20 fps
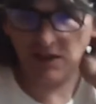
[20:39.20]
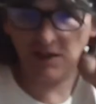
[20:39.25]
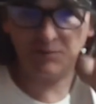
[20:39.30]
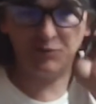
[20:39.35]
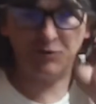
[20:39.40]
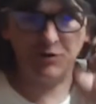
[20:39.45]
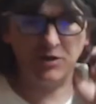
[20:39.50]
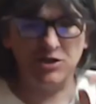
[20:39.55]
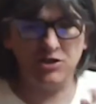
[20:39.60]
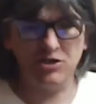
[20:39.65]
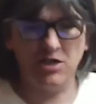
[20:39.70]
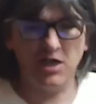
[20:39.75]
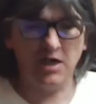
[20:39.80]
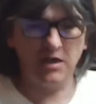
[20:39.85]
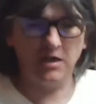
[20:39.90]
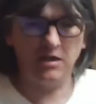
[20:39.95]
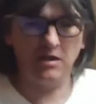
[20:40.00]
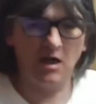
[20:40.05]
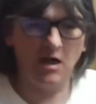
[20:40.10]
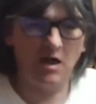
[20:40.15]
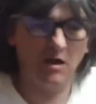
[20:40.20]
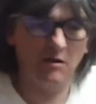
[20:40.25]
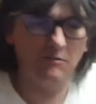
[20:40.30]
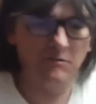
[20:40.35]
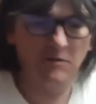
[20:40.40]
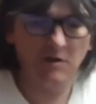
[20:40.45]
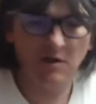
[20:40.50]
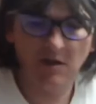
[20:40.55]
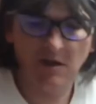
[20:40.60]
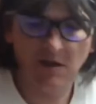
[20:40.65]
appreciate
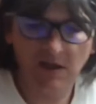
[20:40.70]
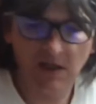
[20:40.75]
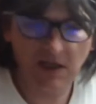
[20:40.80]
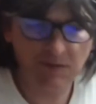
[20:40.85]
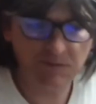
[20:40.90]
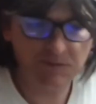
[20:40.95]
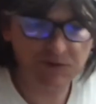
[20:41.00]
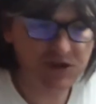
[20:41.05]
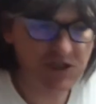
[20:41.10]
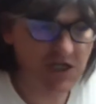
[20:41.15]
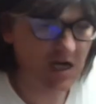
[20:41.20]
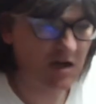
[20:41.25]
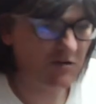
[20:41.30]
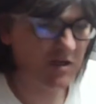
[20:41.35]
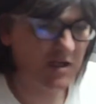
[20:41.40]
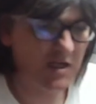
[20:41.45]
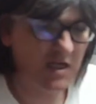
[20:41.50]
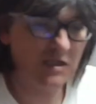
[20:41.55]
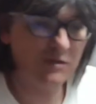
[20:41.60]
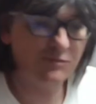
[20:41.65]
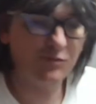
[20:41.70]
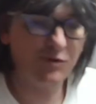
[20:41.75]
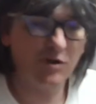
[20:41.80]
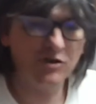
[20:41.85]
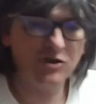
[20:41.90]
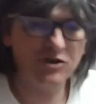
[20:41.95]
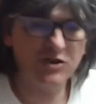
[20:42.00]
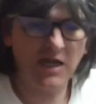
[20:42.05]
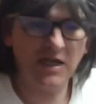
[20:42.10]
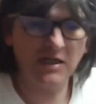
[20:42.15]
him sharing his
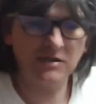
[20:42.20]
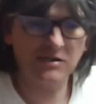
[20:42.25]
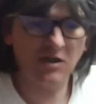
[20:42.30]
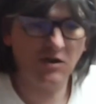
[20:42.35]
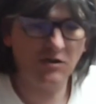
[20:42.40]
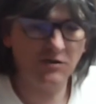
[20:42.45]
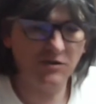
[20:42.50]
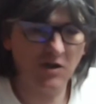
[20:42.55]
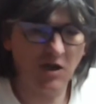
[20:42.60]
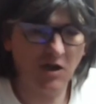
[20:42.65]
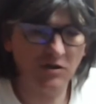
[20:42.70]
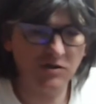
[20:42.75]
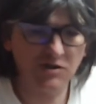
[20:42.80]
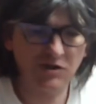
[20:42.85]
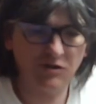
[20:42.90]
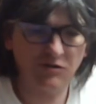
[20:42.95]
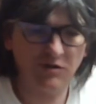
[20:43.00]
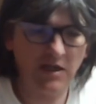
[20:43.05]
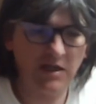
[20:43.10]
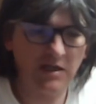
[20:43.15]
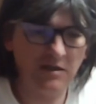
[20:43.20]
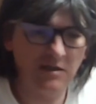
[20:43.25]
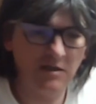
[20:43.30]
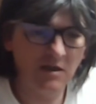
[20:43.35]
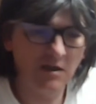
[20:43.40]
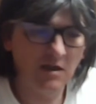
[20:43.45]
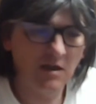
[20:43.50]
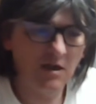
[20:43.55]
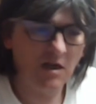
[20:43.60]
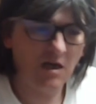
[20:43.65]
projects on screen,
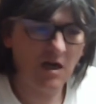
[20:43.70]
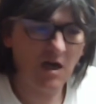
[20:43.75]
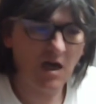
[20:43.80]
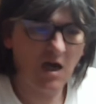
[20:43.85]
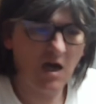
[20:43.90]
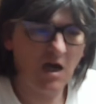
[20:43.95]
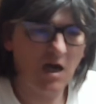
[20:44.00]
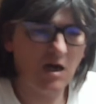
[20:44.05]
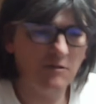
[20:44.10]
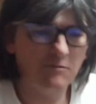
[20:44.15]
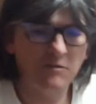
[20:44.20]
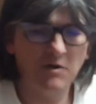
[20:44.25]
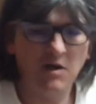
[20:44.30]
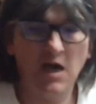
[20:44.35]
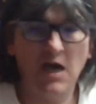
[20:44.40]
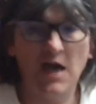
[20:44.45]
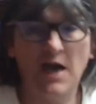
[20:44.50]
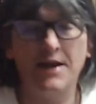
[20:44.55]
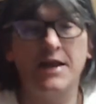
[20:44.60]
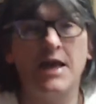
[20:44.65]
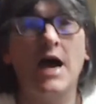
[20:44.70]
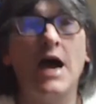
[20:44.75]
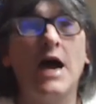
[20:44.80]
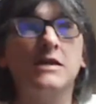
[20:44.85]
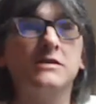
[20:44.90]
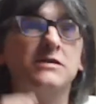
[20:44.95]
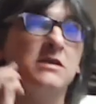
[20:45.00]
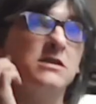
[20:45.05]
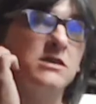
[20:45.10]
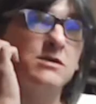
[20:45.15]
and it
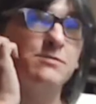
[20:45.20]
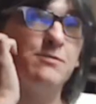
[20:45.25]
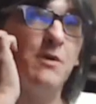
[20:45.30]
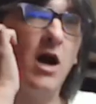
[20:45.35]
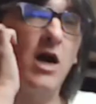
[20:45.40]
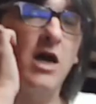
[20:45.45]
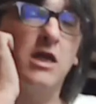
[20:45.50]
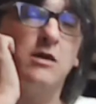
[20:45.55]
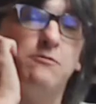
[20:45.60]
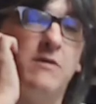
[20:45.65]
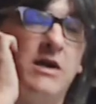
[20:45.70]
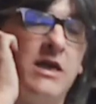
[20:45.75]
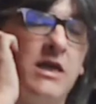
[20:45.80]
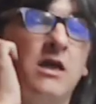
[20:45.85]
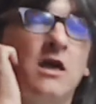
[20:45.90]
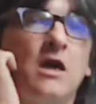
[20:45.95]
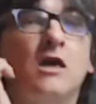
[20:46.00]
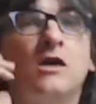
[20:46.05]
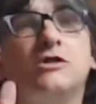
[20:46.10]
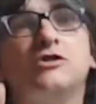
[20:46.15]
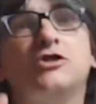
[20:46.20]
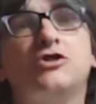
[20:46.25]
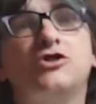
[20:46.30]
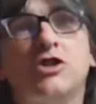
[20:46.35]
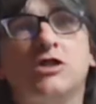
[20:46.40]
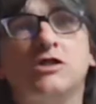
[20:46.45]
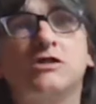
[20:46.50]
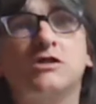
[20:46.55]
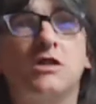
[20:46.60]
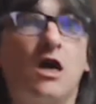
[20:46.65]
has inspired me. So
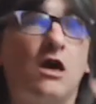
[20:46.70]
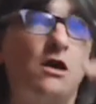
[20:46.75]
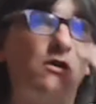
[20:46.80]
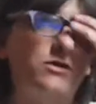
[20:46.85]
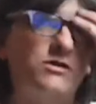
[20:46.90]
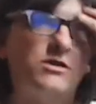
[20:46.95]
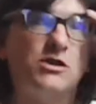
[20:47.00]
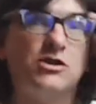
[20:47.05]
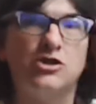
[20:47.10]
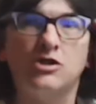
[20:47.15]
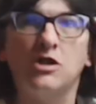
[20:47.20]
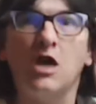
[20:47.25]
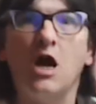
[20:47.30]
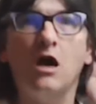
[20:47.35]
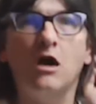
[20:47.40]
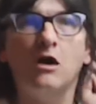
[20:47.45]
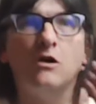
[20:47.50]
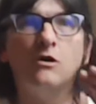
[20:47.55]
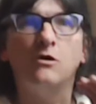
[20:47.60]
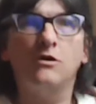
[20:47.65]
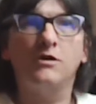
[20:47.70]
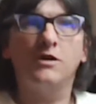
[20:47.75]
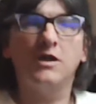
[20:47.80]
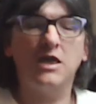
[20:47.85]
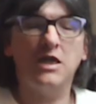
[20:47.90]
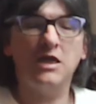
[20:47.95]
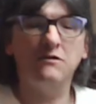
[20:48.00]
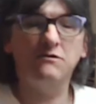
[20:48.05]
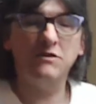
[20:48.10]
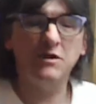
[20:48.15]
just goes to show that
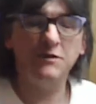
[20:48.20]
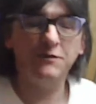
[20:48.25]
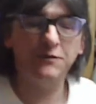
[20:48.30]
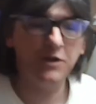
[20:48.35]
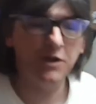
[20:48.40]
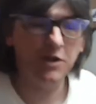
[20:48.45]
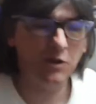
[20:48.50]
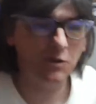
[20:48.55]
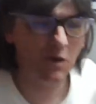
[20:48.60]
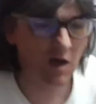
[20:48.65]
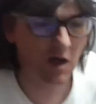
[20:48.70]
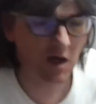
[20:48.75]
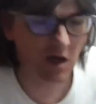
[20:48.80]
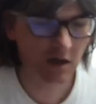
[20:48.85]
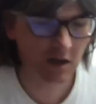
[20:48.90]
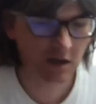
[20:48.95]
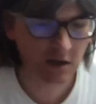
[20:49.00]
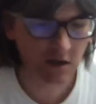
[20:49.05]
even if you are